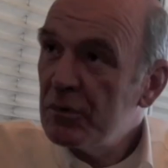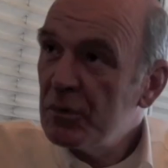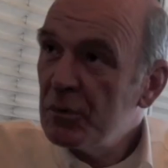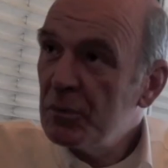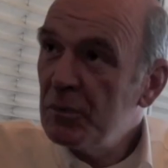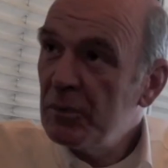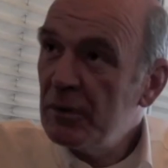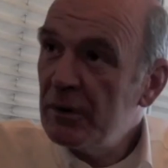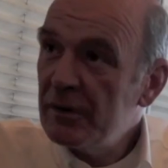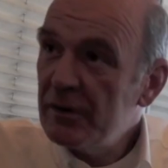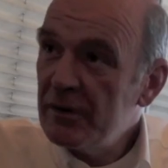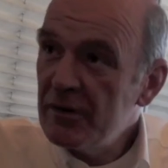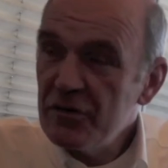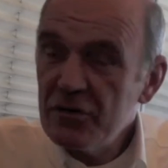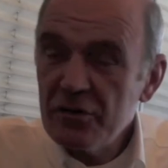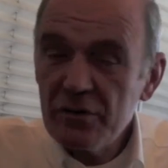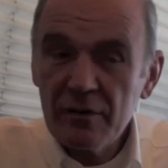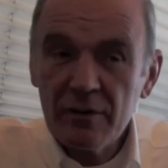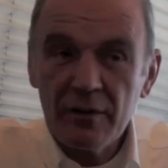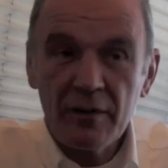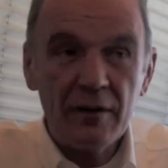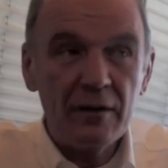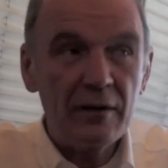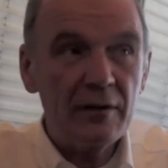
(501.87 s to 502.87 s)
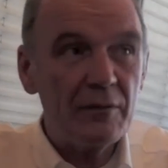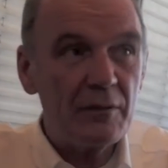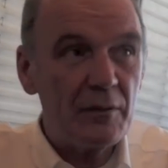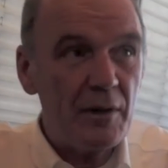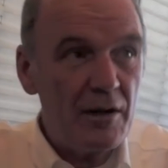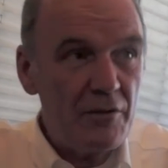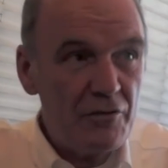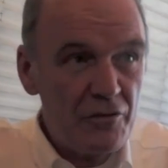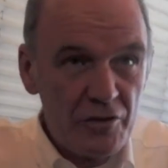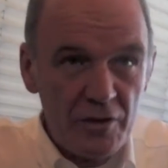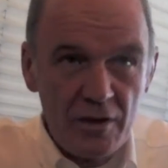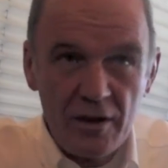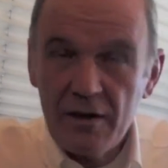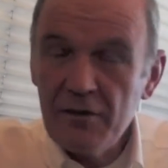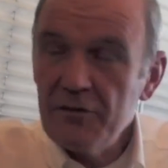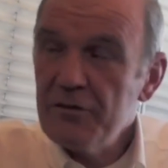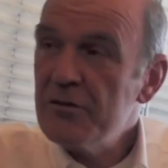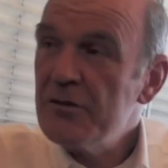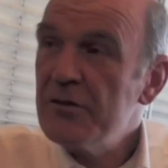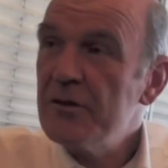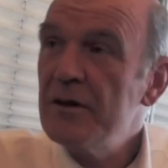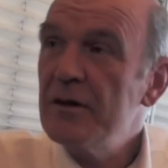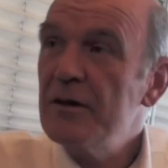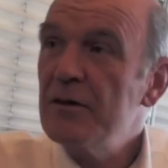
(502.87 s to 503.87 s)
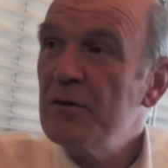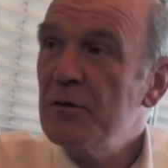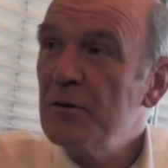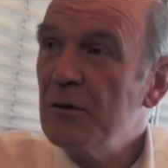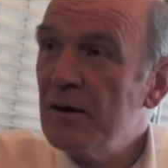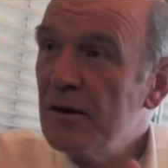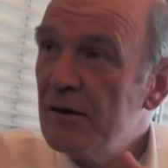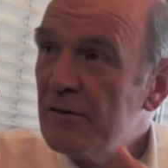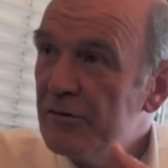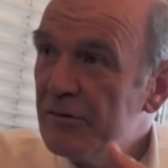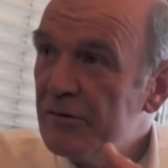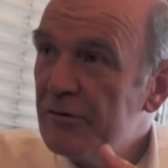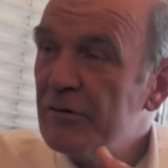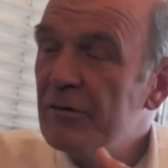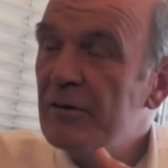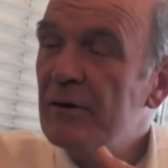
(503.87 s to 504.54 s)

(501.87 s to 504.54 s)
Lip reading: do additional drive shafts, that you have